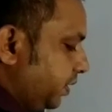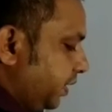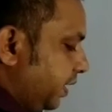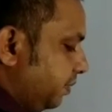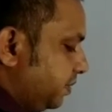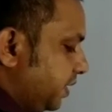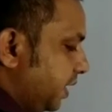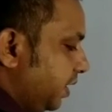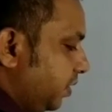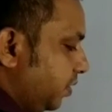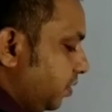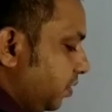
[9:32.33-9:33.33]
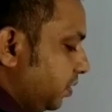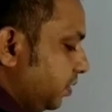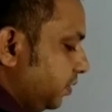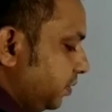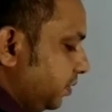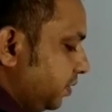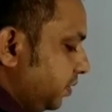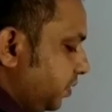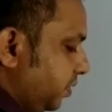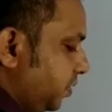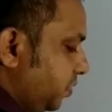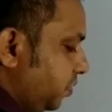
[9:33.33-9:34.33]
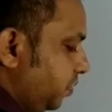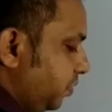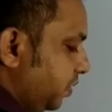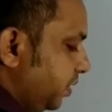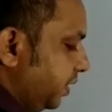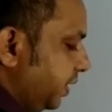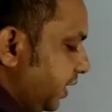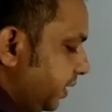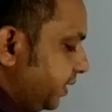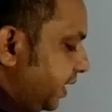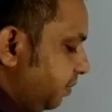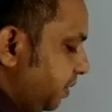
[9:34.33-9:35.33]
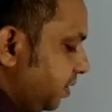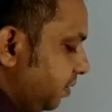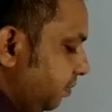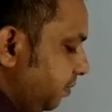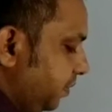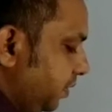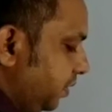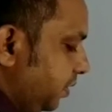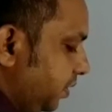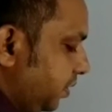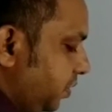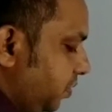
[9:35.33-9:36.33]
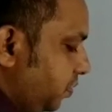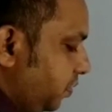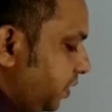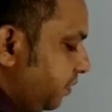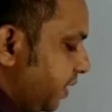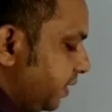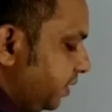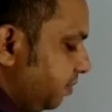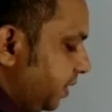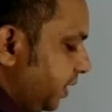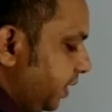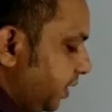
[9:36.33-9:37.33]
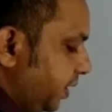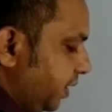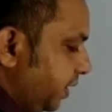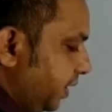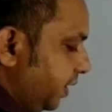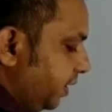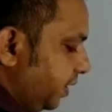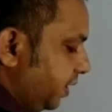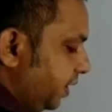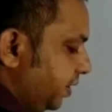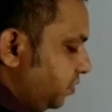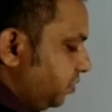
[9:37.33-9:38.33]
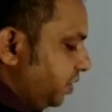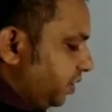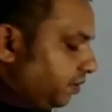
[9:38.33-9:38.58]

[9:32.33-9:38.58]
epsilon naught Q, and that becomes Q divided by A into D.